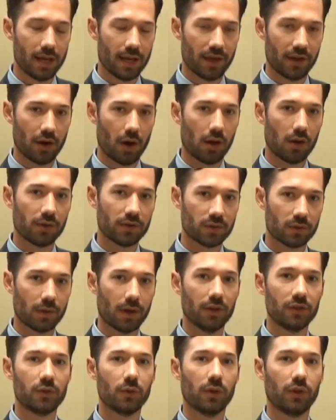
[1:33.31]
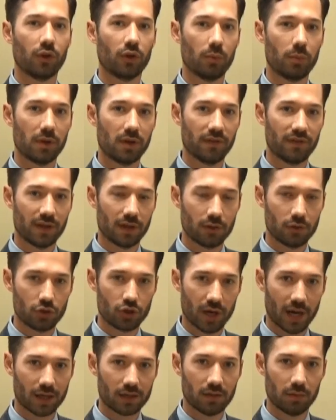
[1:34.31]
and then also I'll do a little bit of an
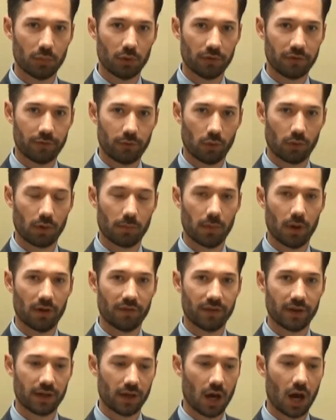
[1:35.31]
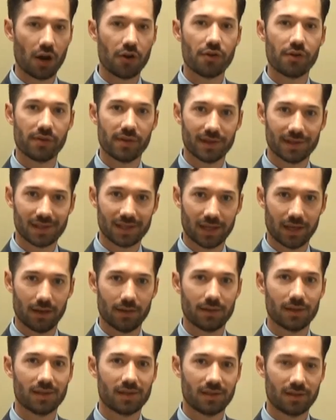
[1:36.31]
injectable form of it under the
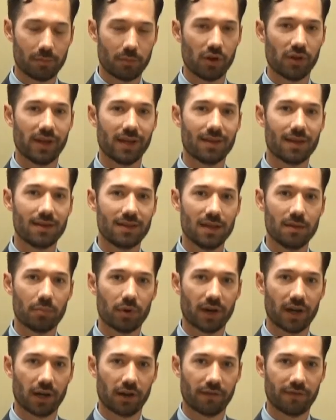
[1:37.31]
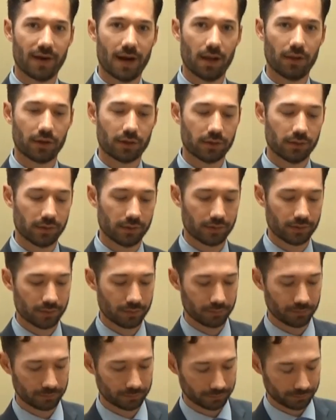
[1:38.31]
skin to stimulate the deeper hair follicles.